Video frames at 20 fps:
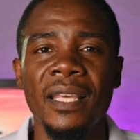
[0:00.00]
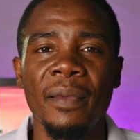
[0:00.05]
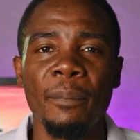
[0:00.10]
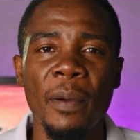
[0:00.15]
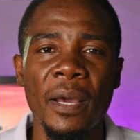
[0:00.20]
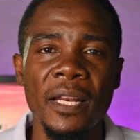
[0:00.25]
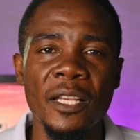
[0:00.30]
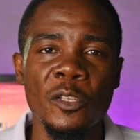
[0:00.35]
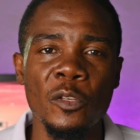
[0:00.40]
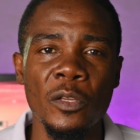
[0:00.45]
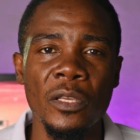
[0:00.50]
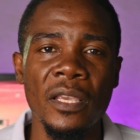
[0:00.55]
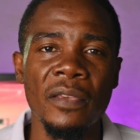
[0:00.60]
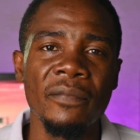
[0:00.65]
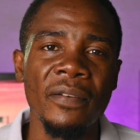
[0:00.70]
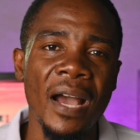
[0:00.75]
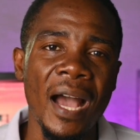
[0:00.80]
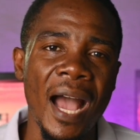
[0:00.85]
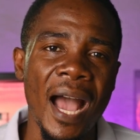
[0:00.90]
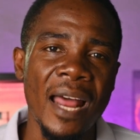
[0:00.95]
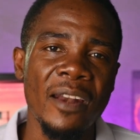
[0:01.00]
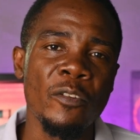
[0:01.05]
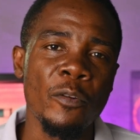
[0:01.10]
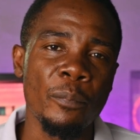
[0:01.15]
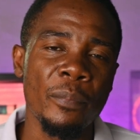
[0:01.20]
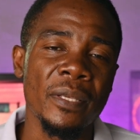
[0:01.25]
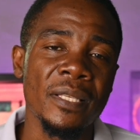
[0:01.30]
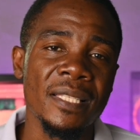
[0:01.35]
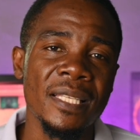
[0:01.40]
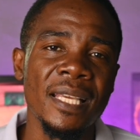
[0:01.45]
They managed to give
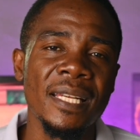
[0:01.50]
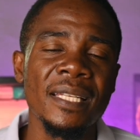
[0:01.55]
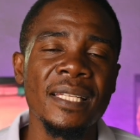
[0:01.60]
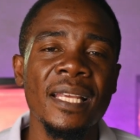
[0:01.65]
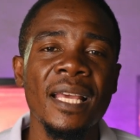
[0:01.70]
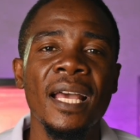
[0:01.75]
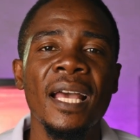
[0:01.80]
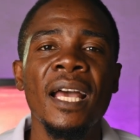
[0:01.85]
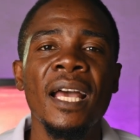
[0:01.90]
100%